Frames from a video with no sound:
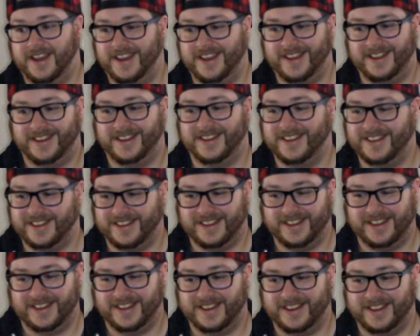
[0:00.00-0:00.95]
and
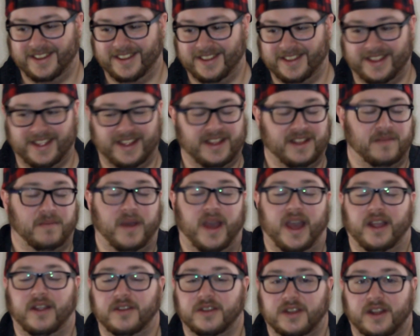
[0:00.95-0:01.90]
then the
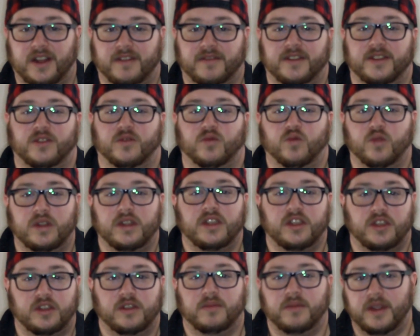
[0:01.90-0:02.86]
Packers offense really
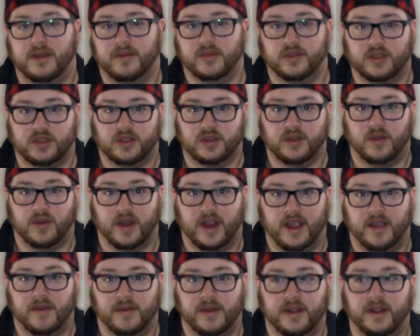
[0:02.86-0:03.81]
should be able to score
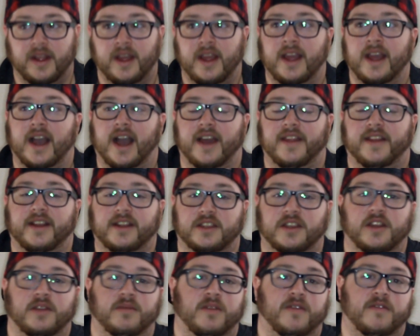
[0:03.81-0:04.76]
at will. I think it's
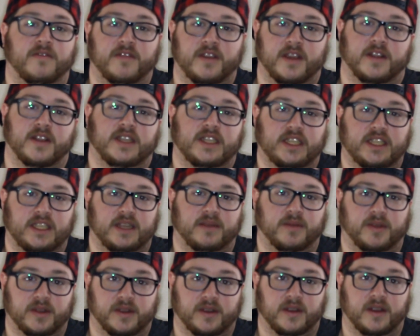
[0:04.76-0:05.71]
going to be very
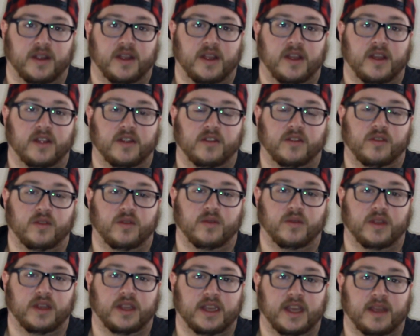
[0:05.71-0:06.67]
similar to
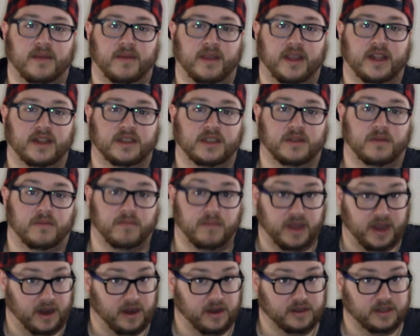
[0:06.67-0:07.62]
the game against the
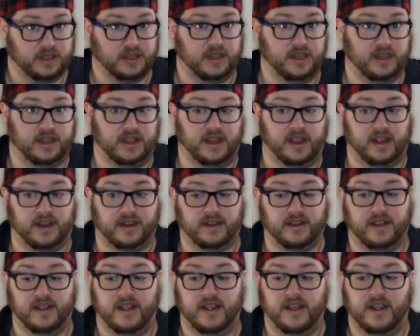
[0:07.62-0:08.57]
Bears in that
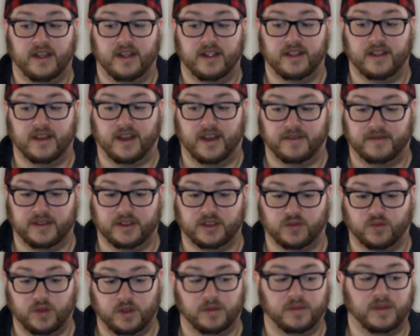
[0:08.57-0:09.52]
the offense
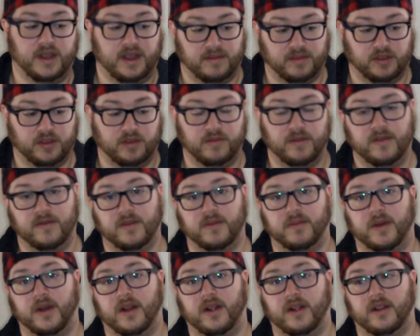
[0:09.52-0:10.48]
will be able to move the
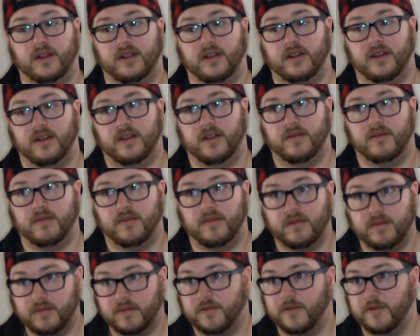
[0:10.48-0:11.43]
ball
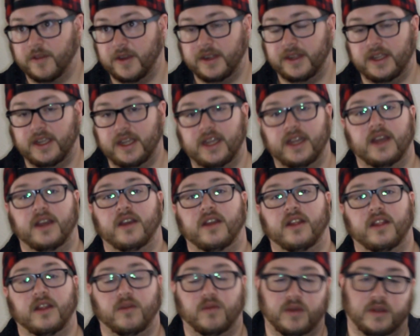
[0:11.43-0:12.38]
freely.
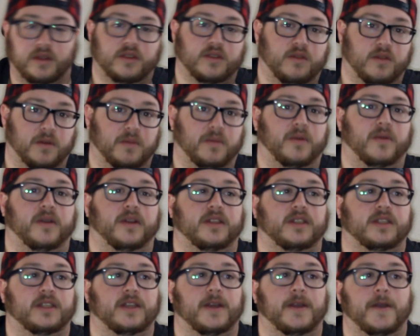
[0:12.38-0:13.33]
They will score
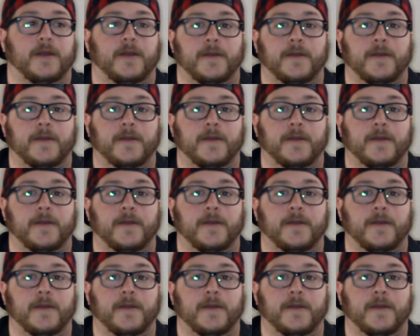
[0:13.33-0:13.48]
points.